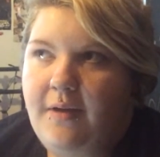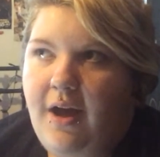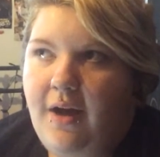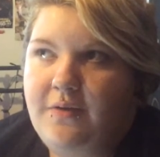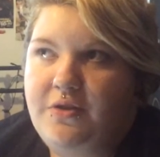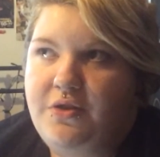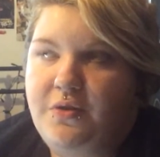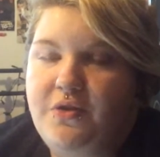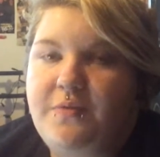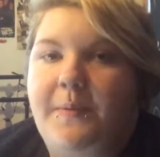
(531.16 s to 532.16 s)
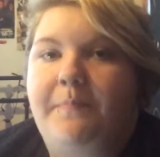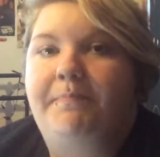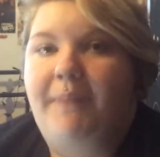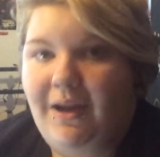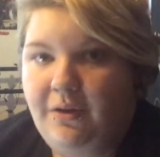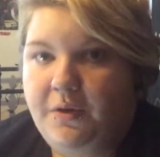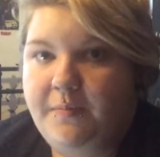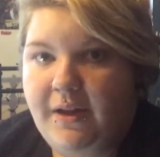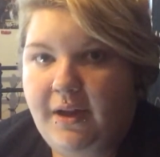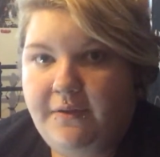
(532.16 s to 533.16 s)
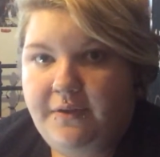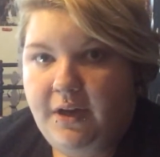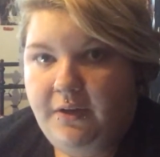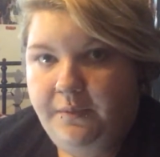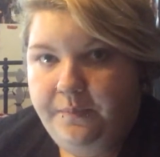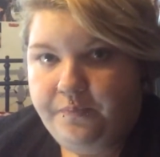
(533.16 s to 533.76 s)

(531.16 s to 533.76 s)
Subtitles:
I was doing something better with my life now.